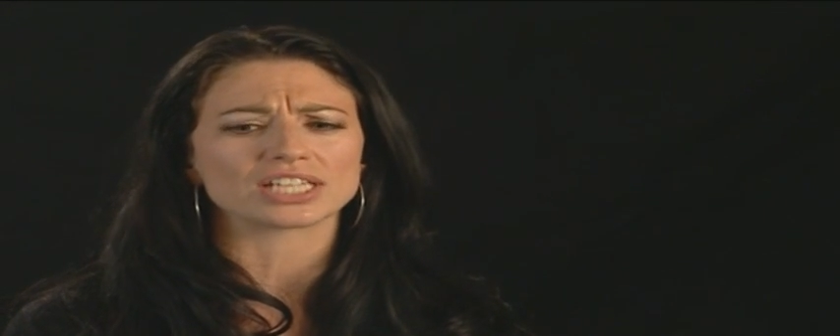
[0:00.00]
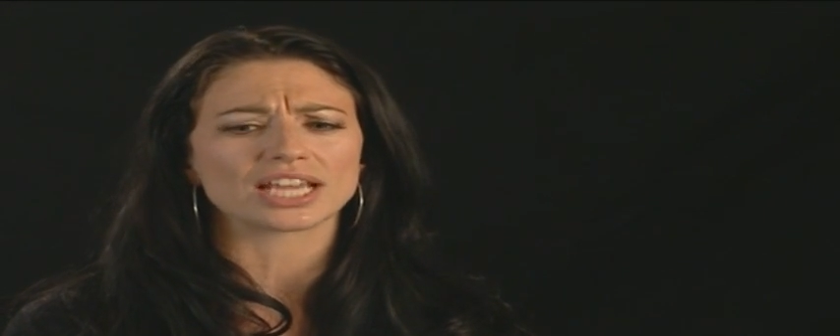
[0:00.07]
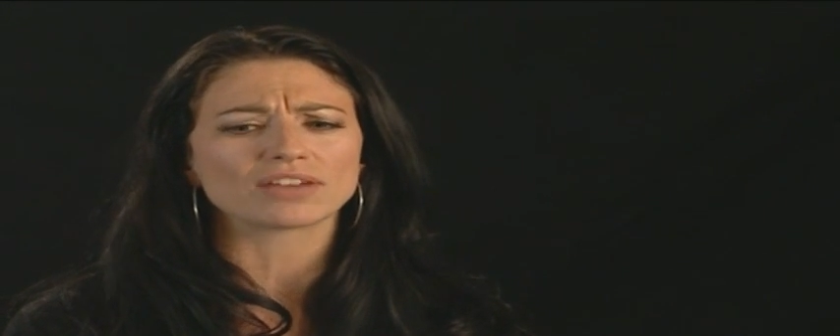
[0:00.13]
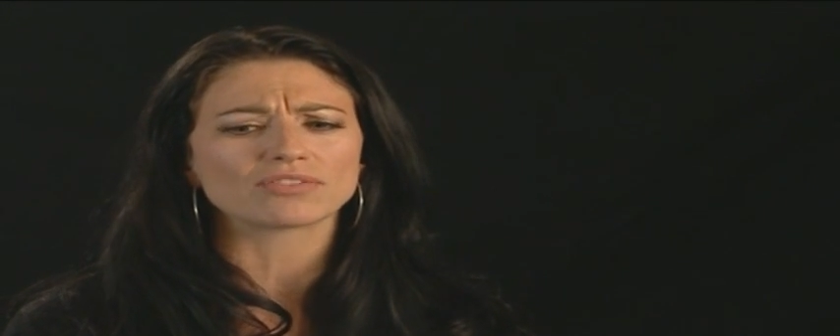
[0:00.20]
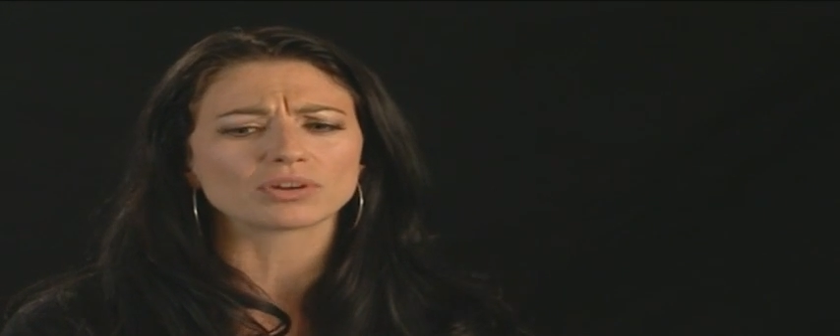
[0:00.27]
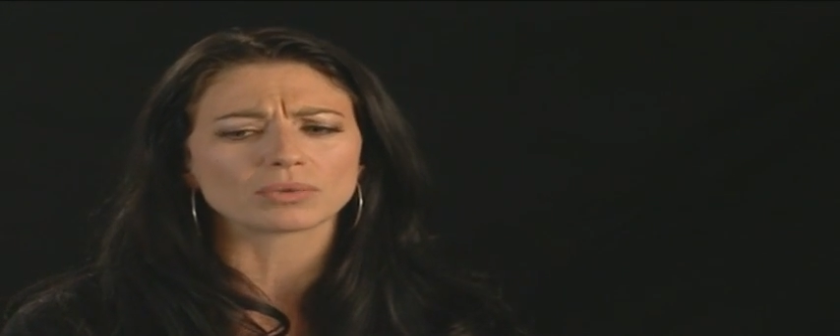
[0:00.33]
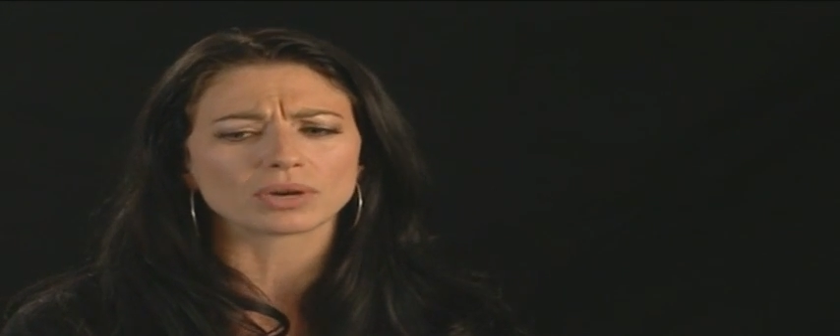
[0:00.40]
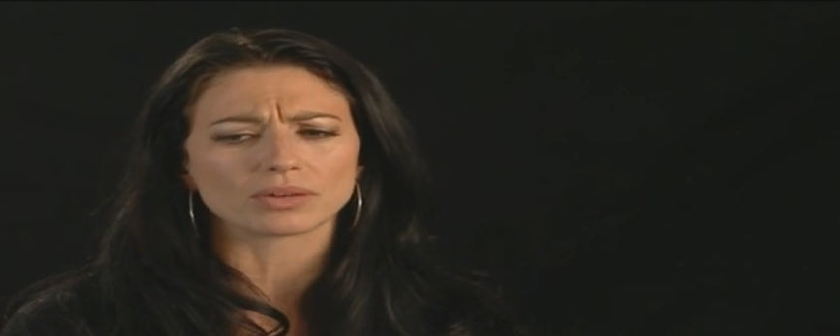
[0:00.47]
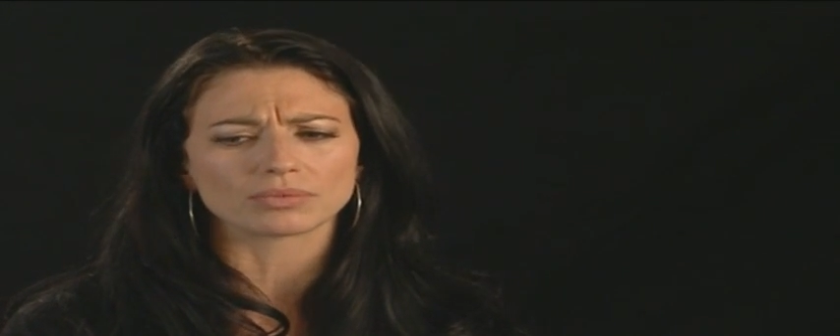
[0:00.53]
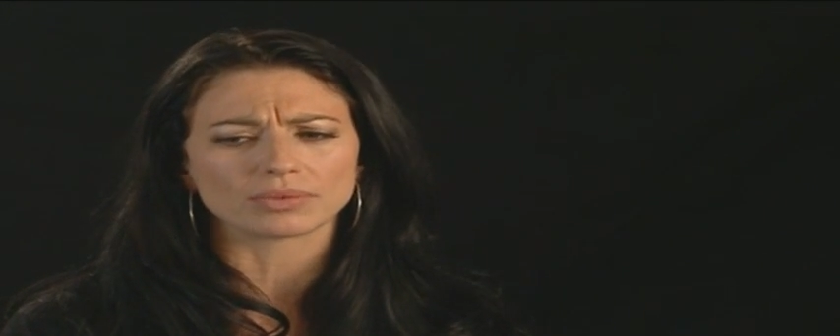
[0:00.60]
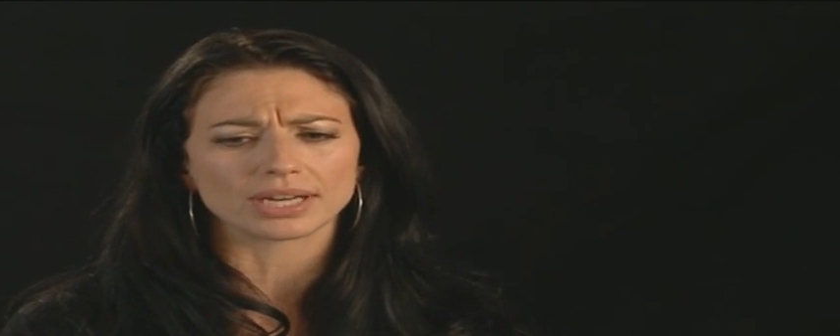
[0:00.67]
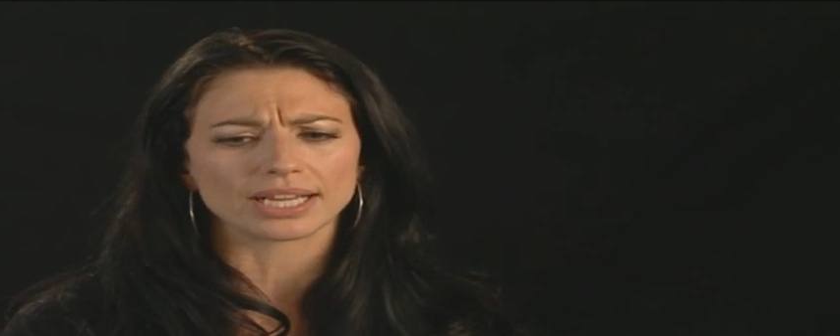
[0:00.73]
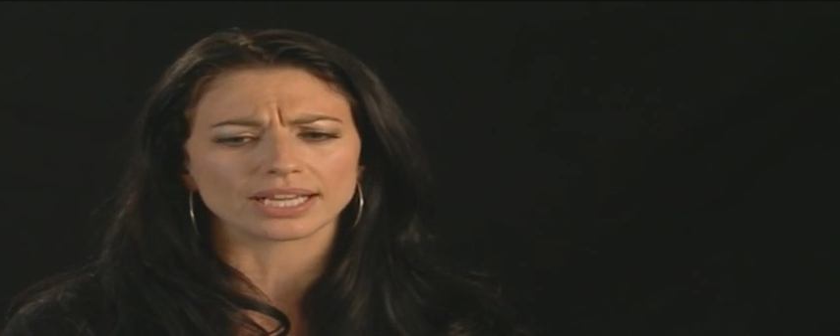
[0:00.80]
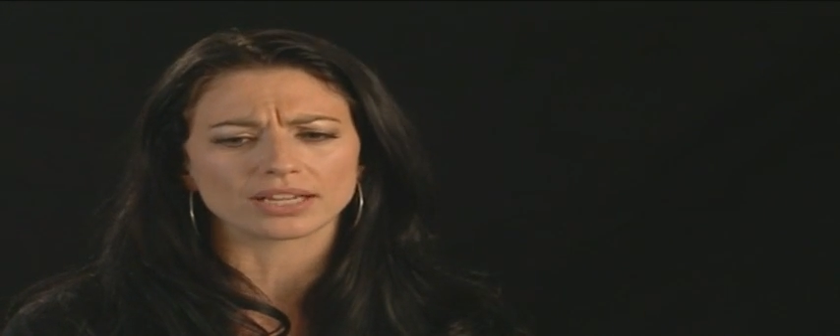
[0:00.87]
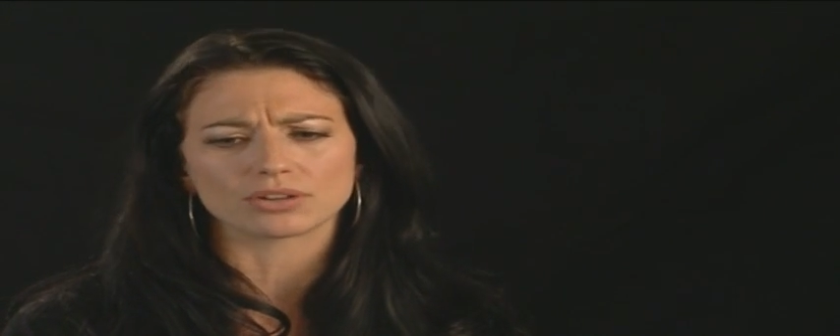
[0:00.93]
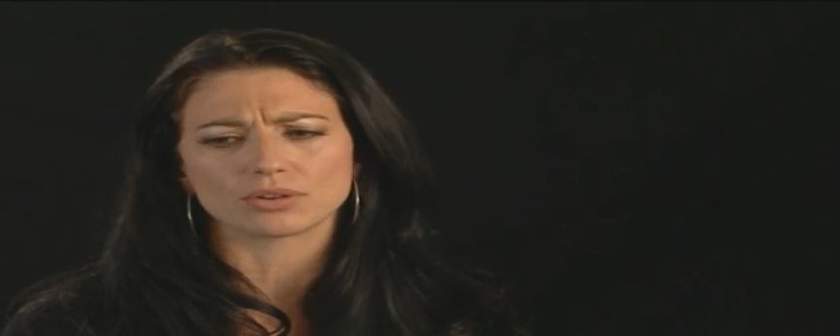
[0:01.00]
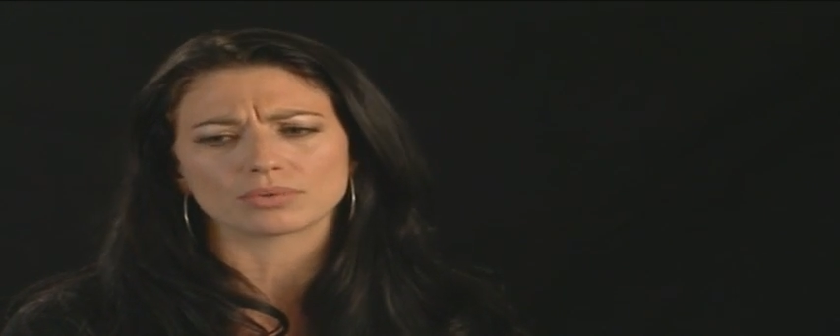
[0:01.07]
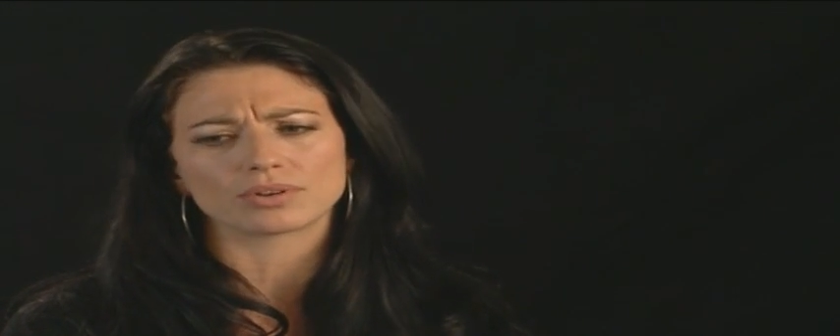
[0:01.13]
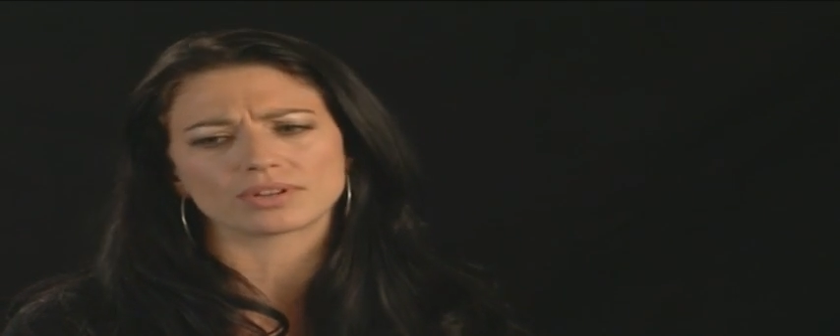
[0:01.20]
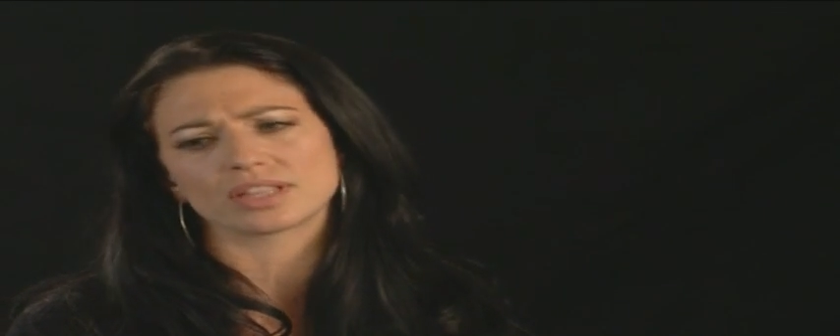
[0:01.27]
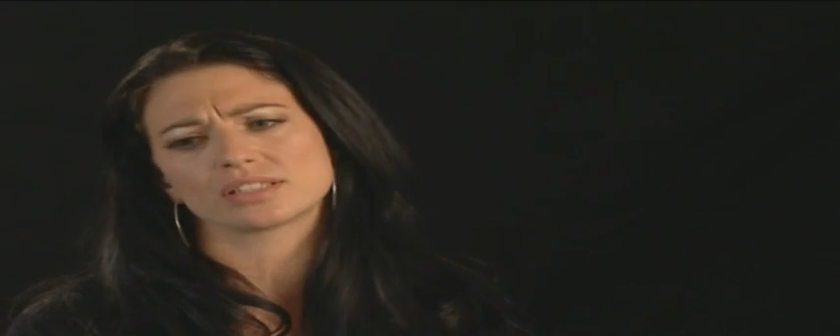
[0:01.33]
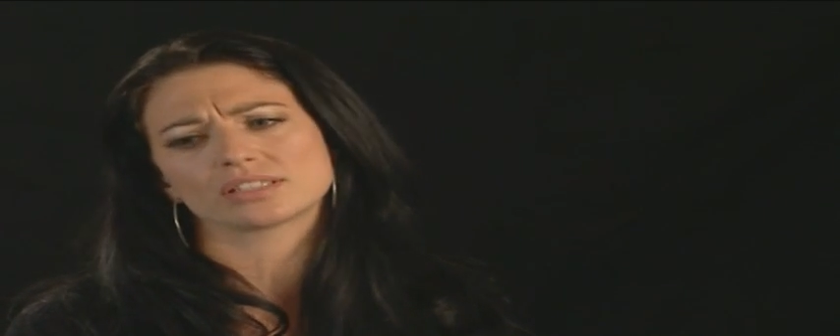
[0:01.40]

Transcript: everyone really, who were the